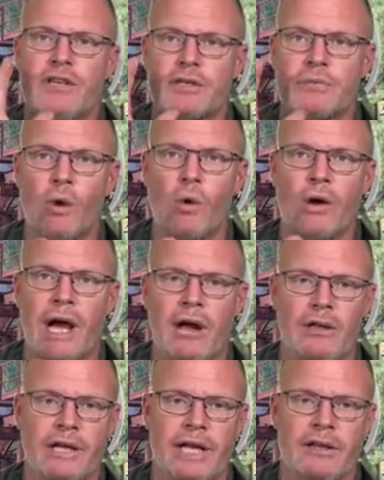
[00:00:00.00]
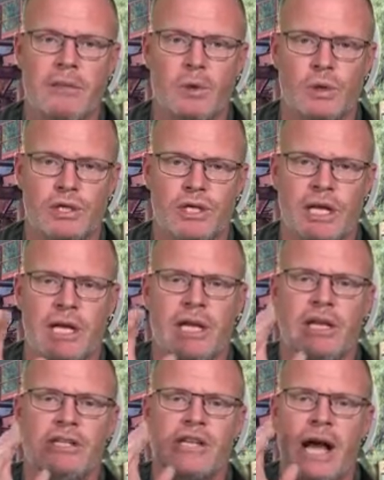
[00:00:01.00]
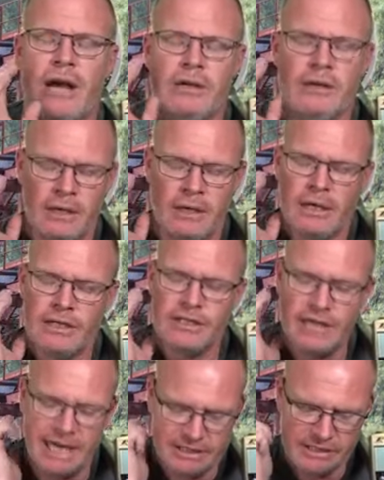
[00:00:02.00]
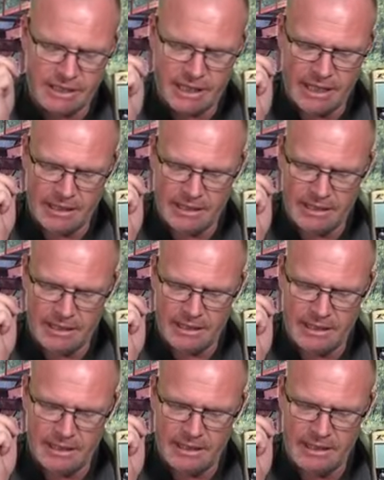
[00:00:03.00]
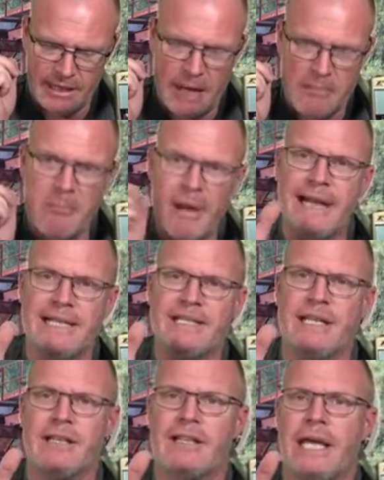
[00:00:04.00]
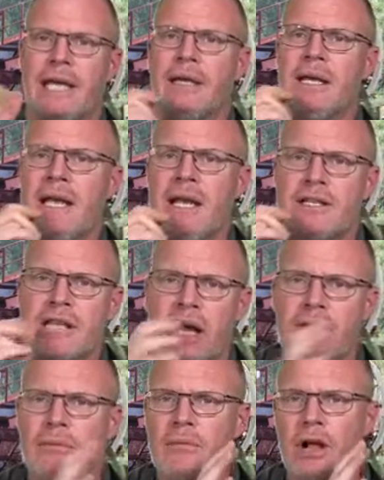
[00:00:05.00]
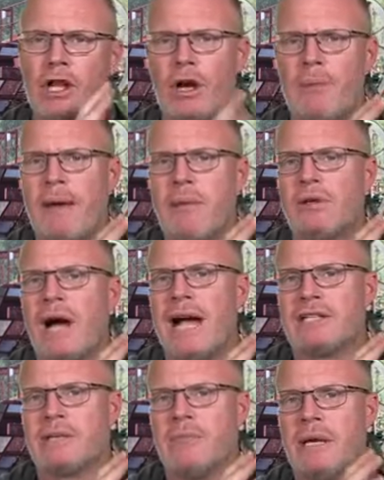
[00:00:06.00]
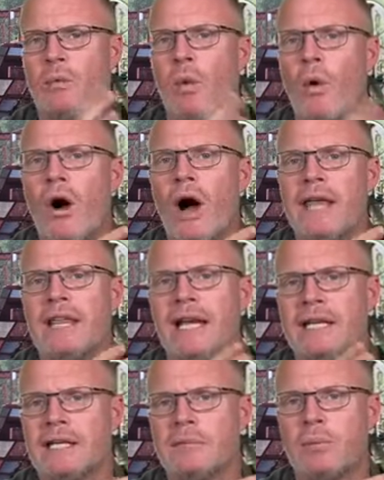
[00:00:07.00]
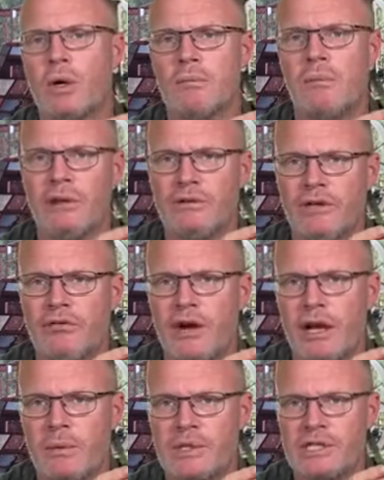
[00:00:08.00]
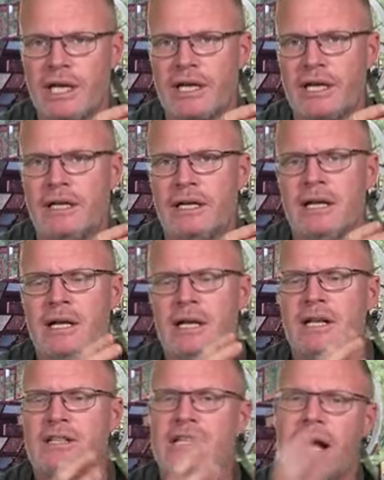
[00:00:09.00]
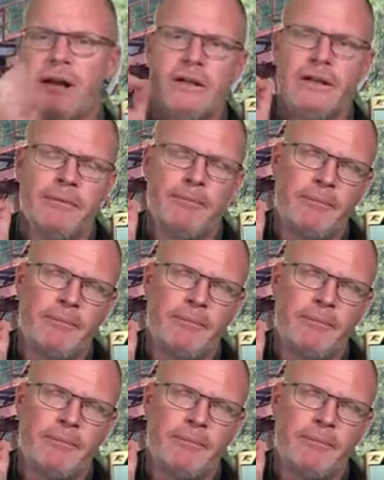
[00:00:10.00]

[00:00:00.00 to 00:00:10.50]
for your small gold out in the bush. So just an amazing thing. So a lot of people are asking me why they didn't put multi-frequency in it. So